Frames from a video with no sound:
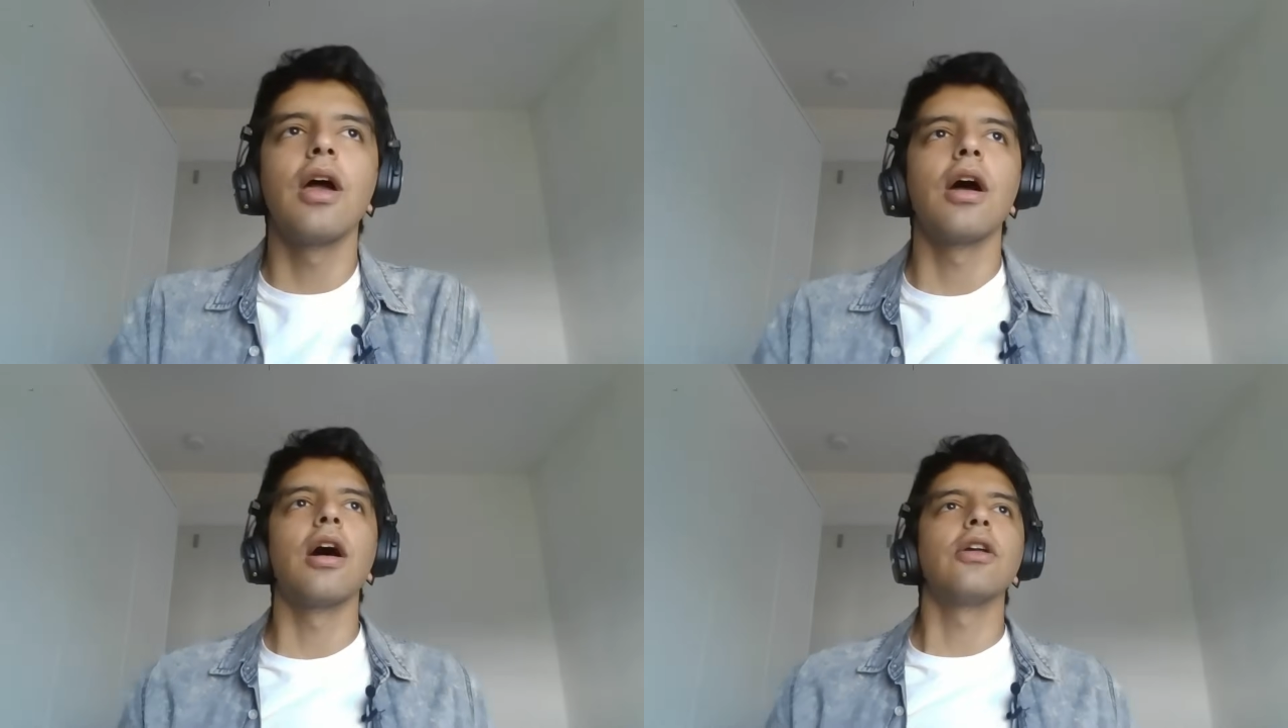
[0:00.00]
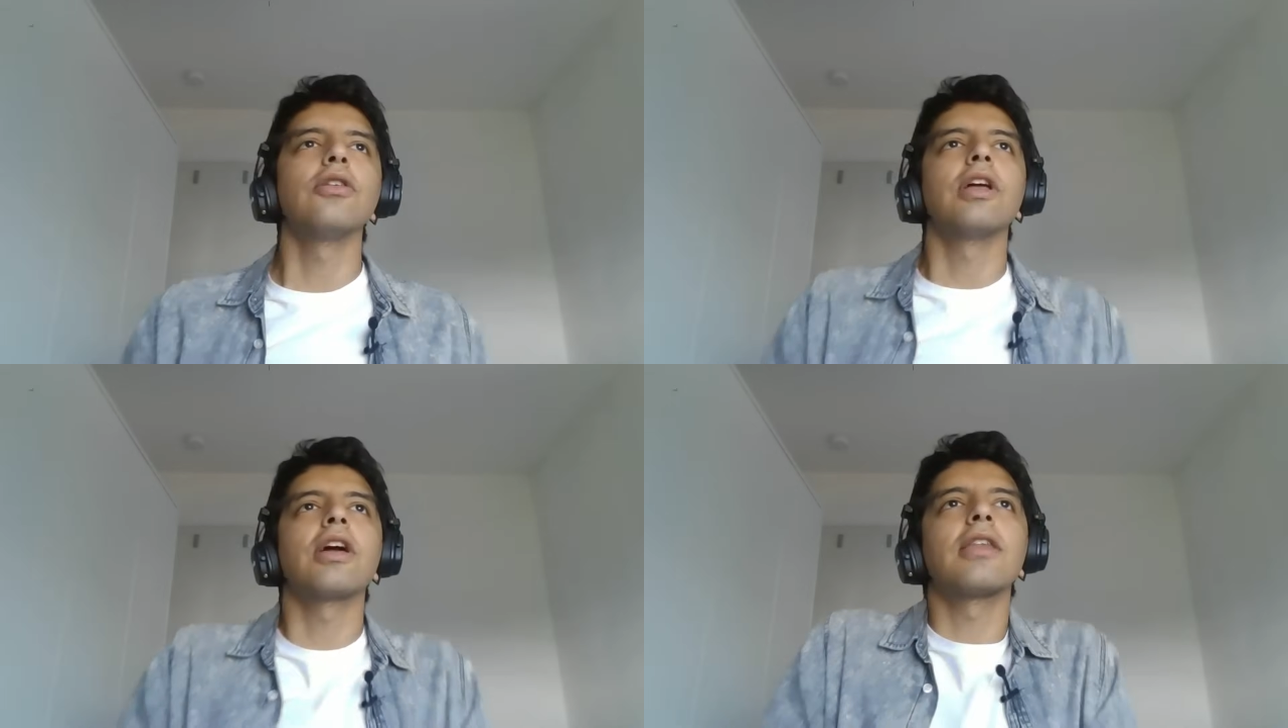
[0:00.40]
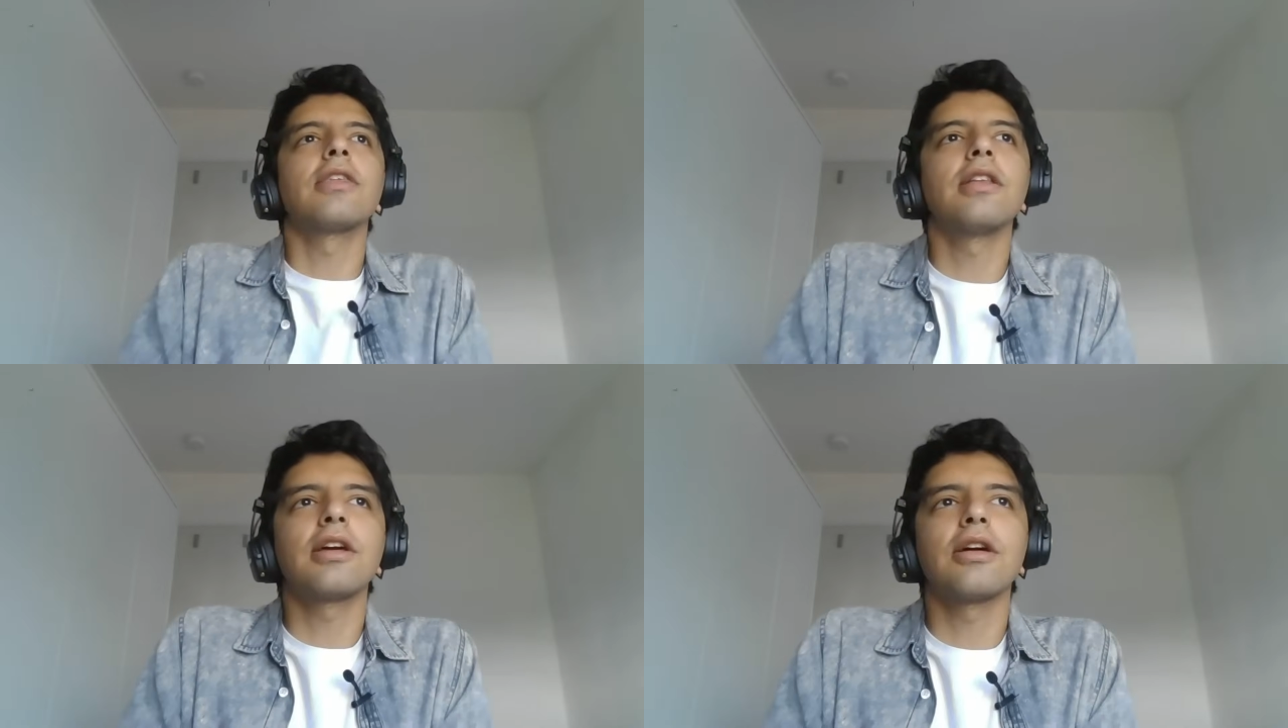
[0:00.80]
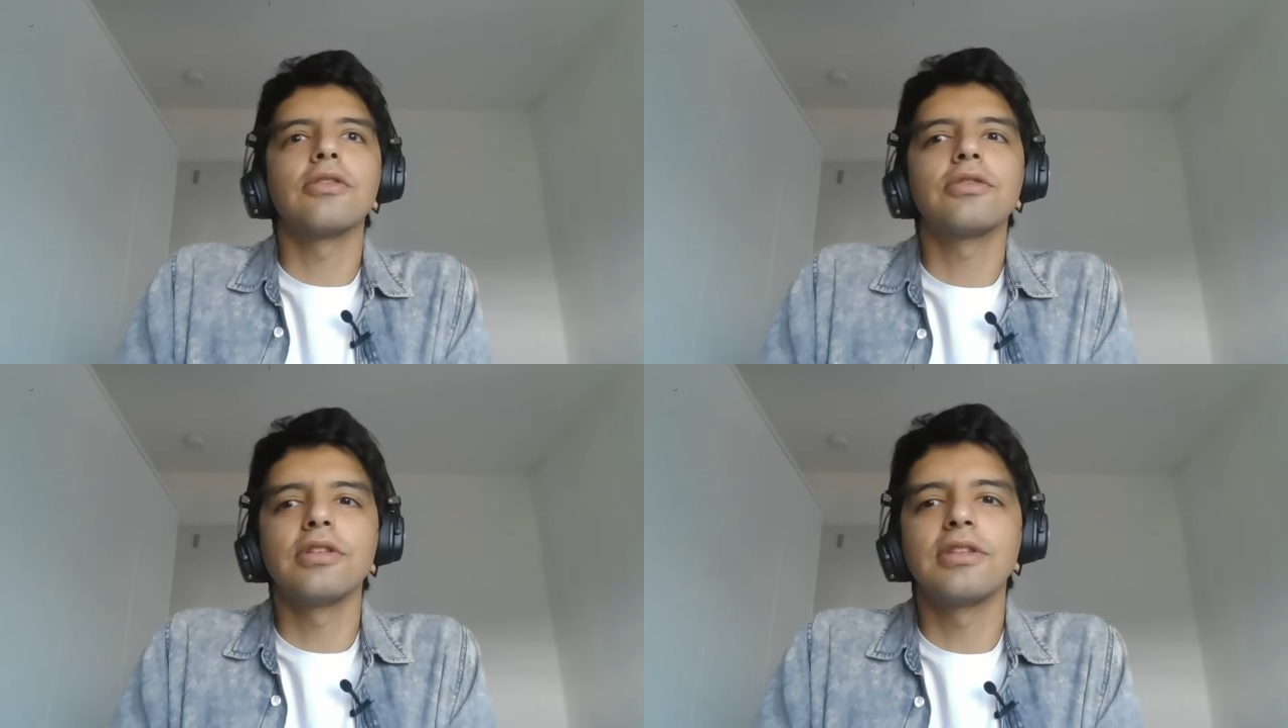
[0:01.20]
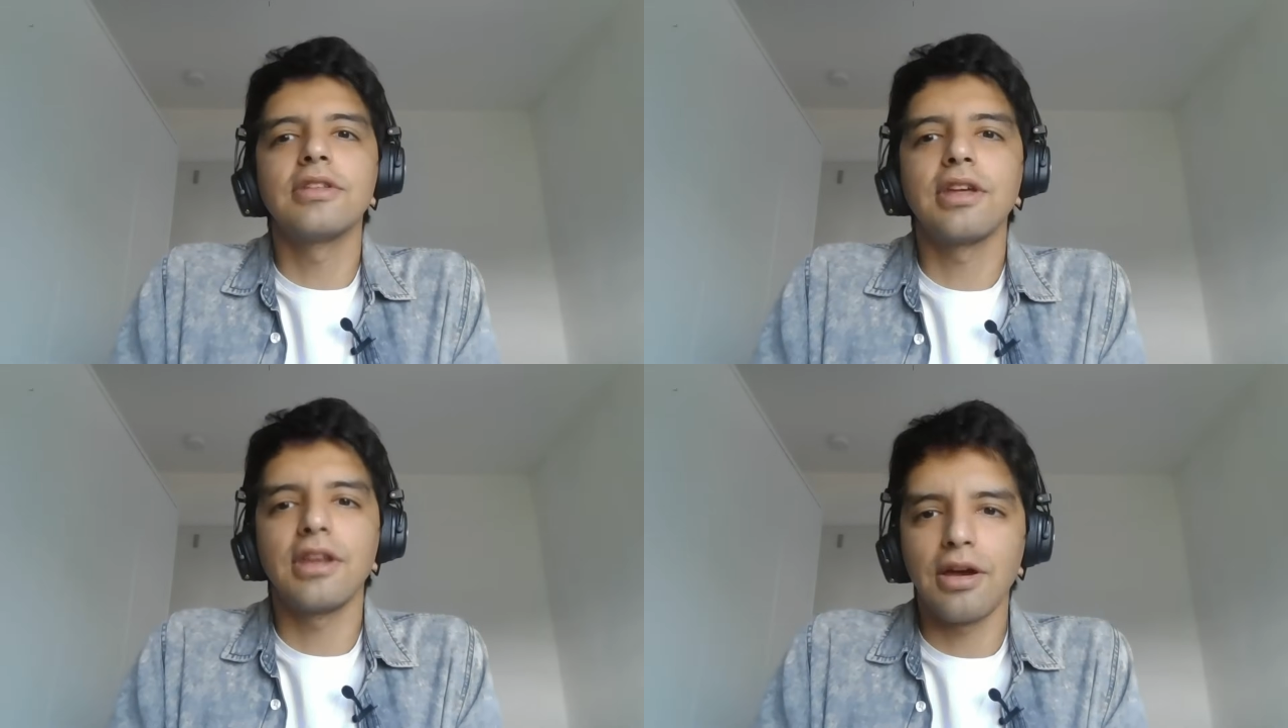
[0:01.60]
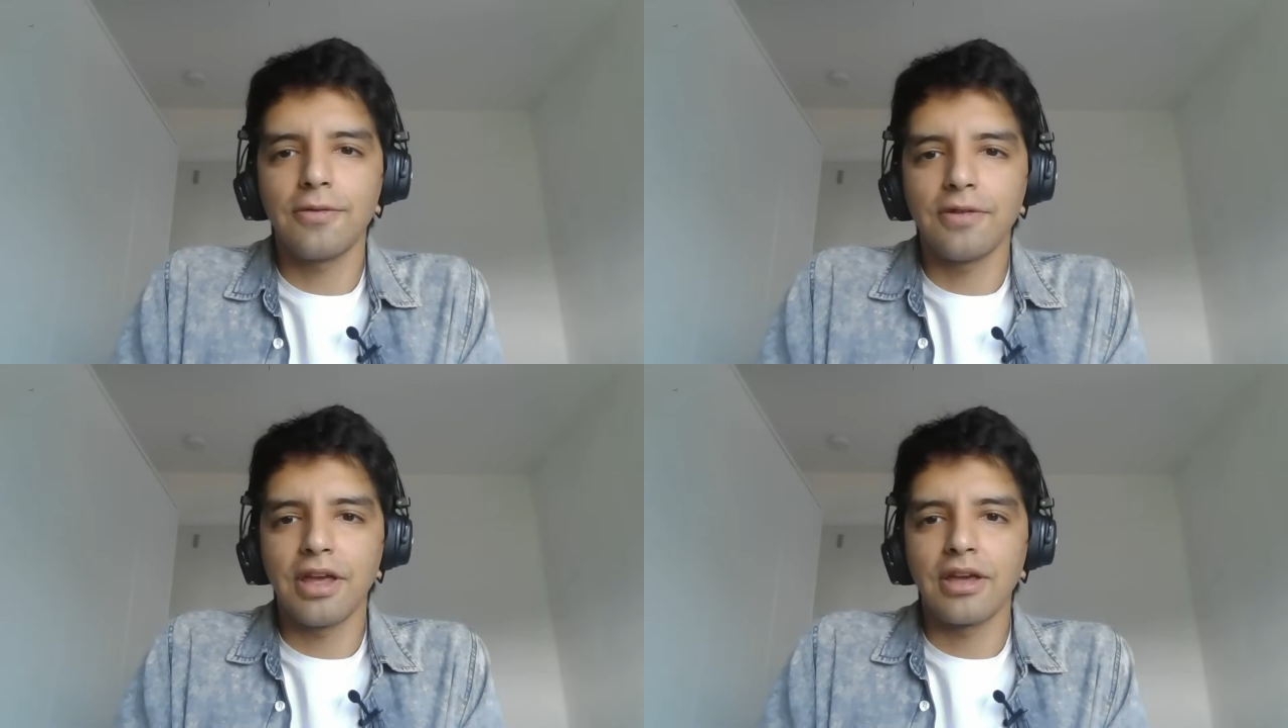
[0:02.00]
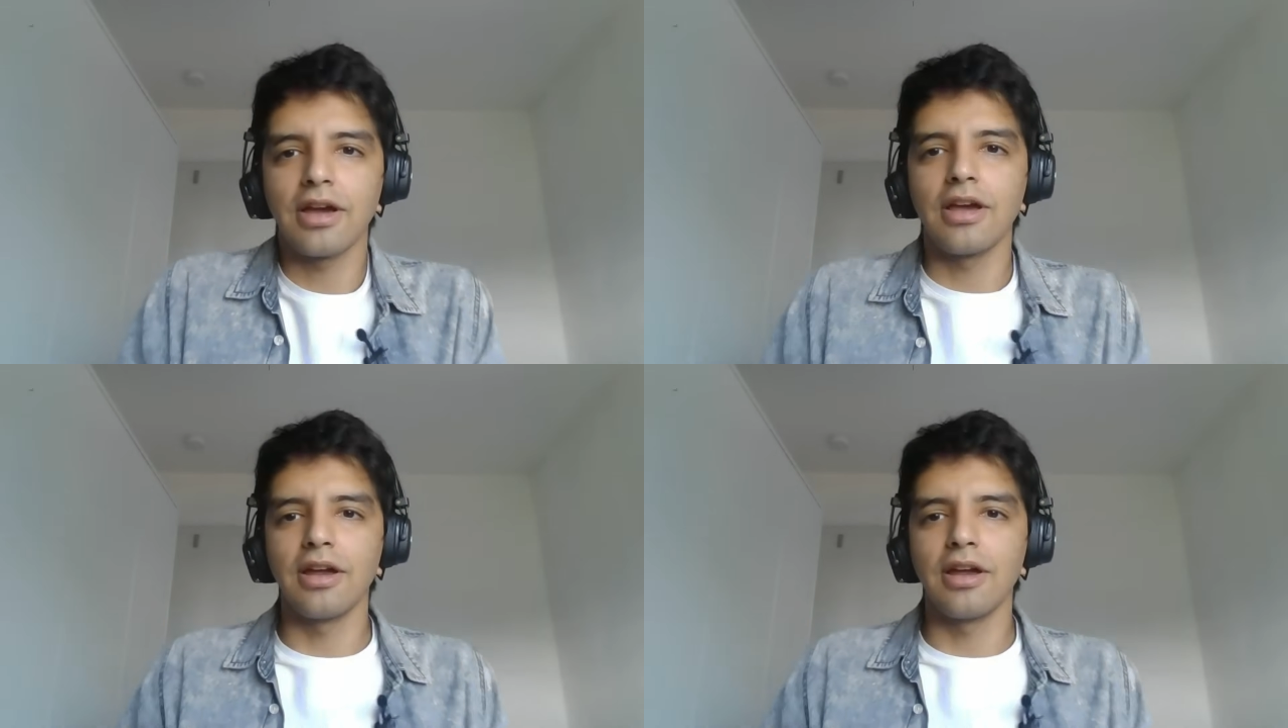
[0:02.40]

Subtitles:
I know, like I think like also is this idea of like